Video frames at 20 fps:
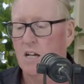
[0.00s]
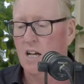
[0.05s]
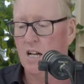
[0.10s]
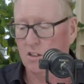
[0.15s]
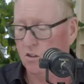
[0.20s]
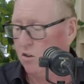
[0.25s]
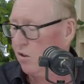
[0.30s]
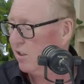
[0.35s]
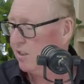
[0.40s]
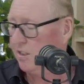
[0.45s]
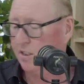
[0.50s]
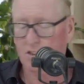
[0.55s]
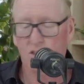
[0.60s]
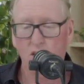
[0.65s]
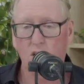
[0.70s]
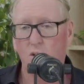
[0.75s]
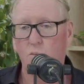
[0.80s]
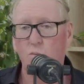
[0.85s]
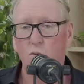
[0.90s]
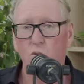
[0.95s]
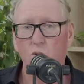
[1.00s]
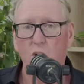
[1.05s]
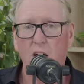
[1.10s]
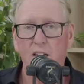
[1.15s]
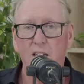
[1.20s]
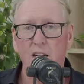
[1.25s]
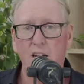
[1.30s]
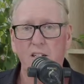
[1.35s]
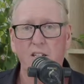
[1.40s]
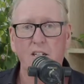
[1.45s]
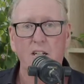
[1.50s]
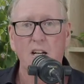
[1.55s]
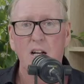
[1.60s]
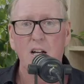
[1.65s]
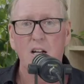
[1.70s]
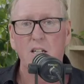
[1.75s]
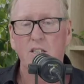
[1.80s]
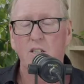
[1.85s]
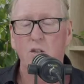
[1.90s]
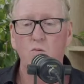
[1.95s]
And I could have just gone, well, I need
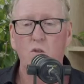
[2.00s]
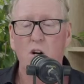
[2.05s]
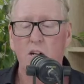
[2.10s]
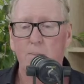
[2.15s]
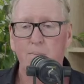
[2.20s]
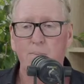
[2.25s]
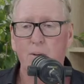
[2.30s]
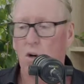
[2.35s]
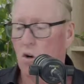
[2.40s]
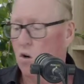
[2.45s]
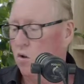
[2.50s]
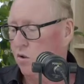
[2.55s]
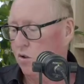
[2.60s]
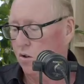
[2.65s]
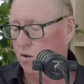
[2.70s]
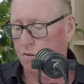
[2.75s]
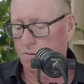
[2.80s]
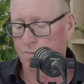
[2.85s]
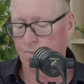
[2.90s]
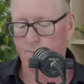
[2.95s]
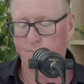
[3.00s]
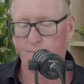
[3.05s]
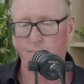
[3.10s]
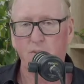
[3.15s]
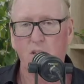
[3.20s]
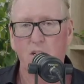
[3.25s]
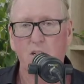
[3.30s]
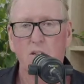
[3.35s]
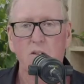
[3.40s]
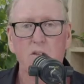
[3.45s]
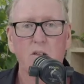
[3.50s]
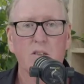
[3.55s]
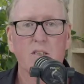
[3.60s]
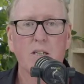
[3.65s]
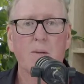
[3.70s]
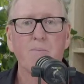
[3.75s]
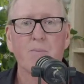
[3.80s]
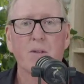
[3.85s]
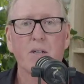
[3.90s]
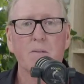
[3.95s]
to write a blog on,
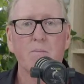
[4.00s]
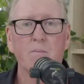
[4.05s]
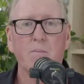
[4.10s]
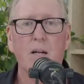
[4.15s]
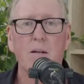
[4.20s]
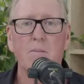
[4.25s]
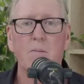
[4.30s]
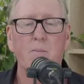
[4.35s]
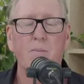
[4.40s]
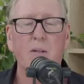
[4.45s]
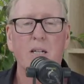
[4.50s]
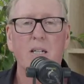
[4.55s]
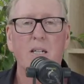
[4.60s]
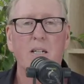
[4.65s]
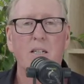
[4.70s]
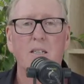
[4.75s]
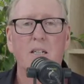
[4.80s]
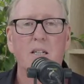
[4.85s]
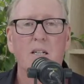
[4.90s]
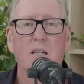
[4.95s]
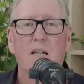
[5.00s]
something, blah, blah, blah.